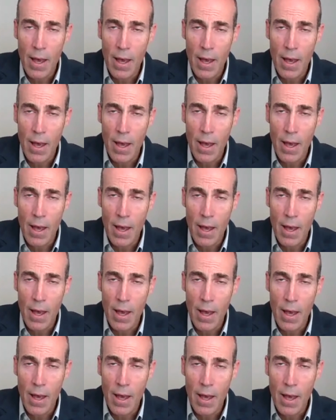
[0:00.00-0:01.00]
and we
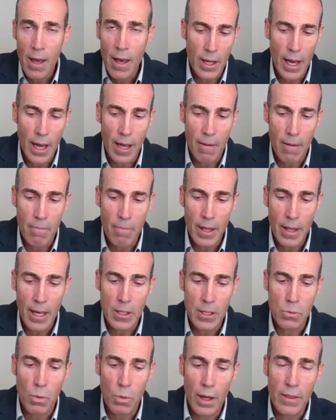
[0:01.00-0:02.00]
embrace our new name
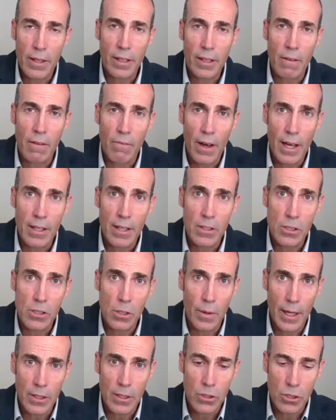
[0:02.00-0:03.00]
as one that conveys
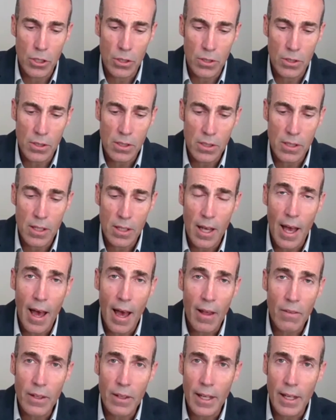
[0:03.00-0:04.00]
to our students
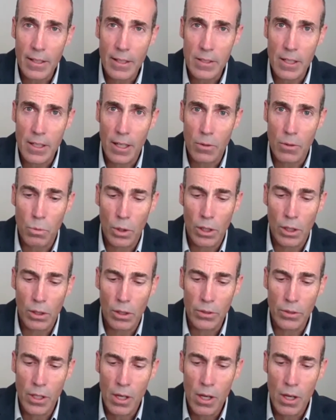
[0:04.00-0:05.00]
and the outside
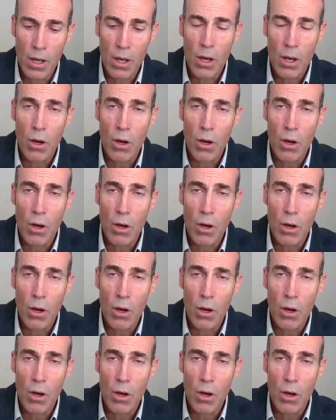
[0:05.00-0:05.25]
world